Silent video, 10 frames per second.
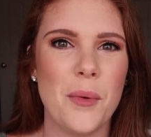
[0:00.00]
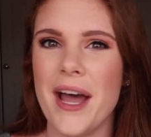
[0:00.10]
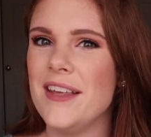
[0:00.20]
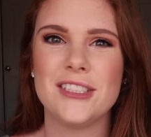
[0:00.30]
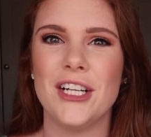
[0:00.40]

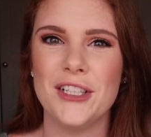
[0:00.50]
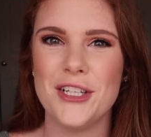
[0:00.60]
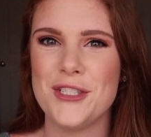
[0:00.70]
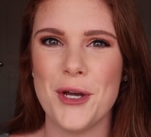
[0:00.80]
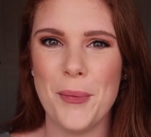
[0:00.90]
why this
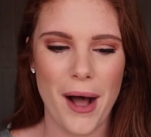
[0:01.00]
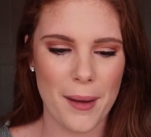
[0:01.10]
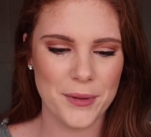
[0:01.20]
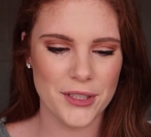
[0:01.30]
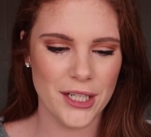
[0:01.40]
color is so
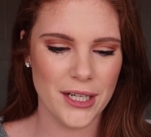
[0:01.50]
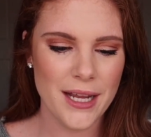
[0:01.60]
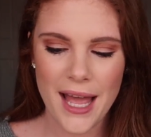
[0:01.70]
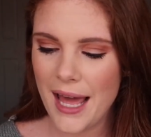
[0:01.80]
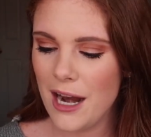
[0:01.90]
popular.
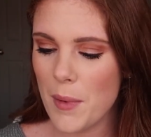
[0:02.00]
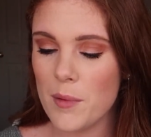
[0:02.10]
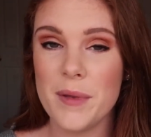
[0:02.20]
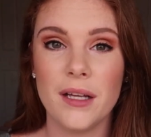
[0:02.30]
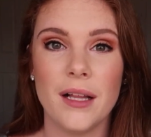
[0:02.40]
And I
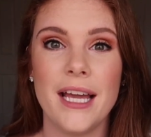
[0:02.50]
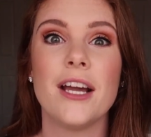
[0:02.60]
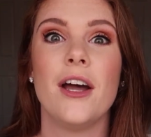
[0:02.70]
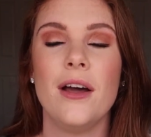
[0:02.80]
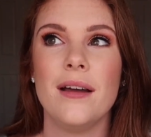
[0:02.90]
remember being
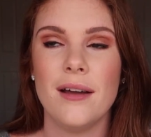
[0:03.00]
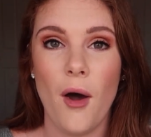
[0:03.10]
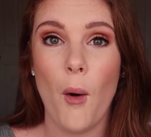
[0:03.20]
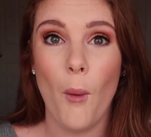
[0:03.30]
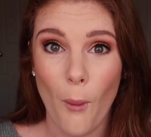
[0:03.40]
like,
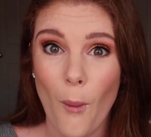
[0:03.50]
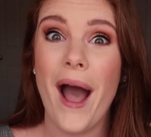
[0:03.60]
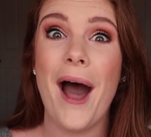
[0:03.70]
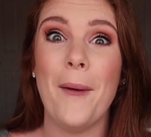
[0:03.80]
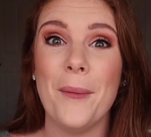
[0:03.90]

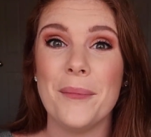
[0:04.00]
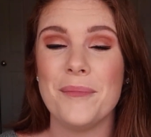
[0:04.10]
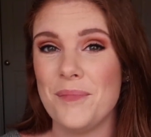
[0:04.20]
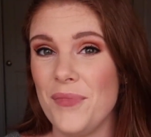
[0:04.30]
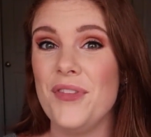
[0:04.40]
wow,
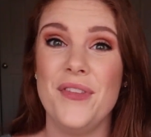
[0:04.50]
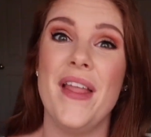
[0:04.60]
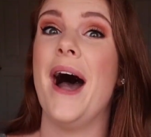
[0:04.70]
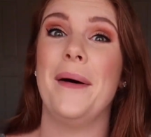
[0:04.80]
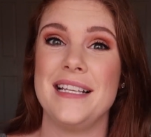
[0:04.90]

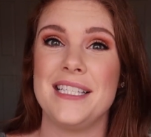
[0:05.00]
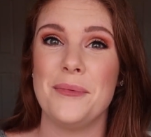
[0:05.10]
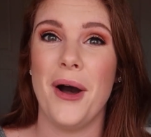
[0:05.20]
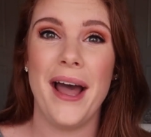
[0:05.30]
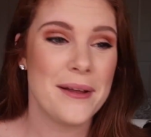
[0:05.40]
now I
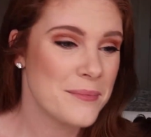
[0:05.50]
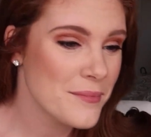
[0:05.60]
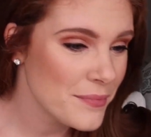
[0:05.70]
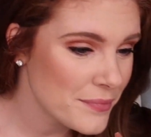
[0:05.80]
see why.